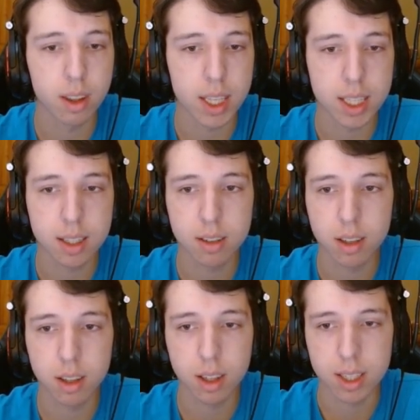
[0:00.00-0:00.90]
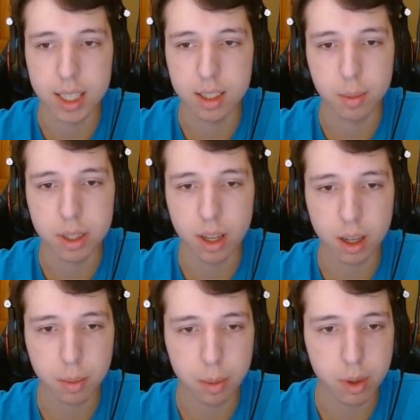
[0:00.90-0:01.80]
This isn't a
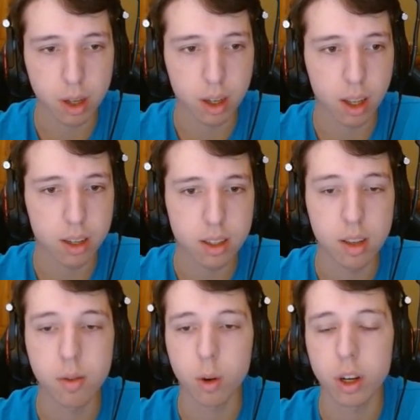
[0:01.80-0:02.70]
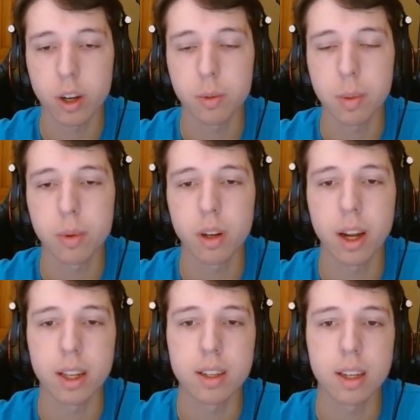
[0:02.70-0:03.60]
mistake in my opinion. He had d4 here, remember,
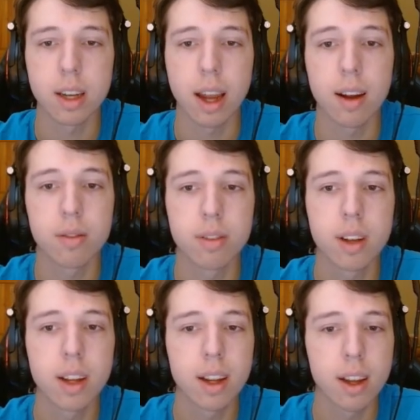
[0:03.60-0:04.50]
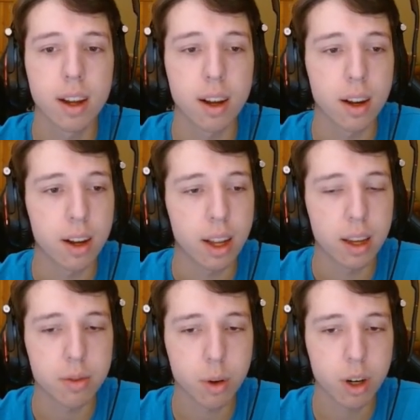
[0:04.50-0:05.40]
and he didn't have
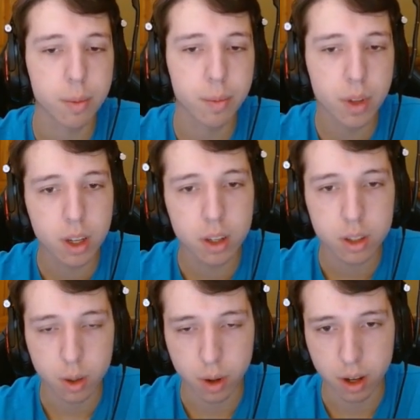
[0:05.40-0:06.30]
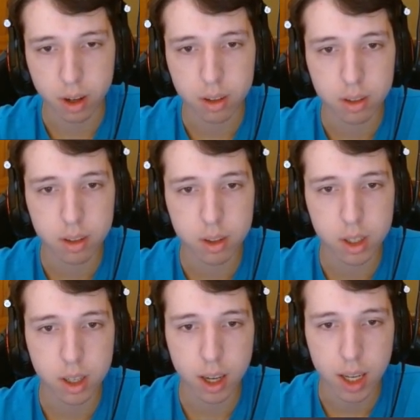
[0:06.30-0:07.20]
a4. So
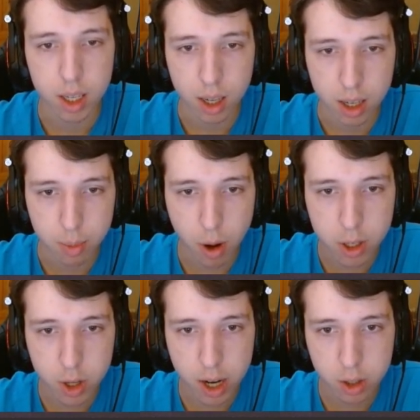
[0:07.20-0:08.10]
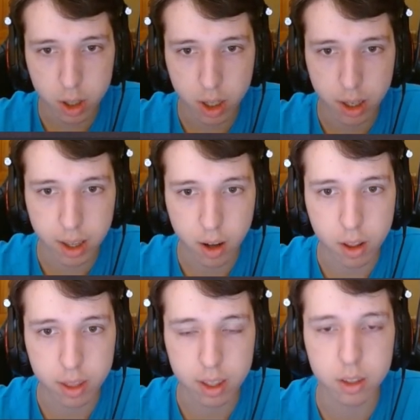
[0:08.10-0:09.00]
his pawns are actually
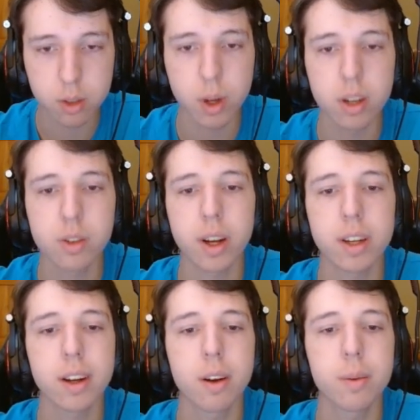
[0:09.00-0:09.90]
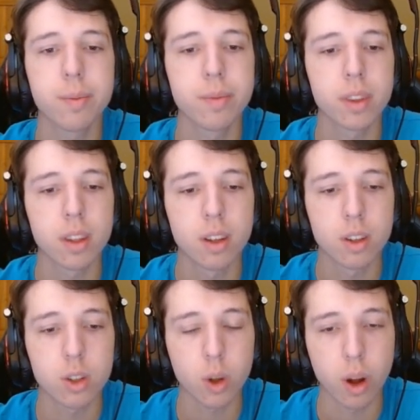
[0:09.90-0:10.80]
on these squares right now.
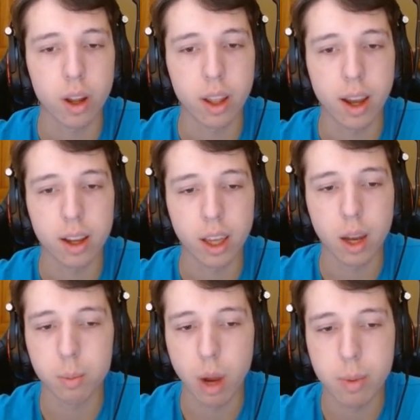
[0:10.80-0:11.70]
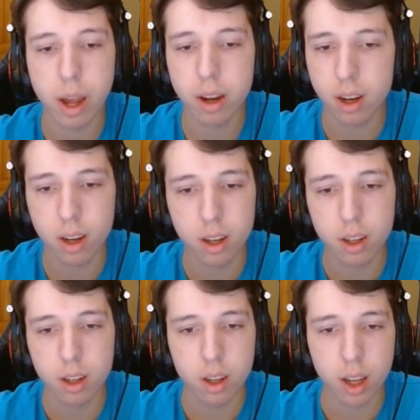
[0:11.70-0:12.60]
So yeah, again, my bad.
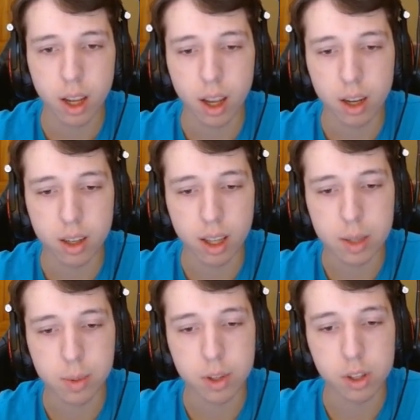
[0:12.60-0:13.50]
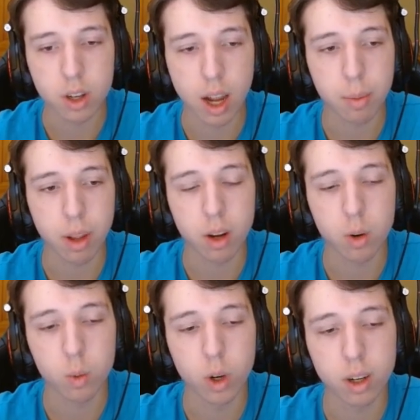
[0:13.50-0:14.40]
And in this position, I play a
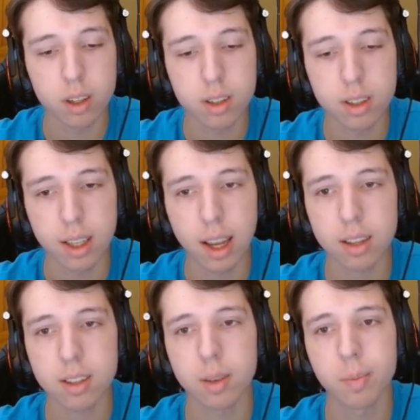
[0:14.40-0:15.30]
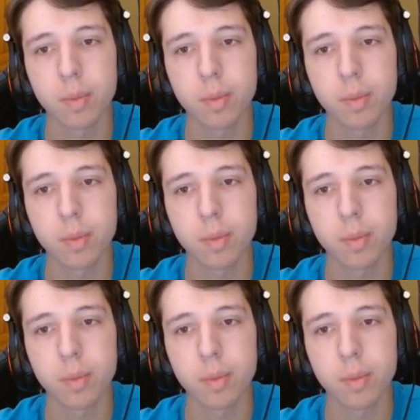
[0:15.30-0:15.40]
rook c8.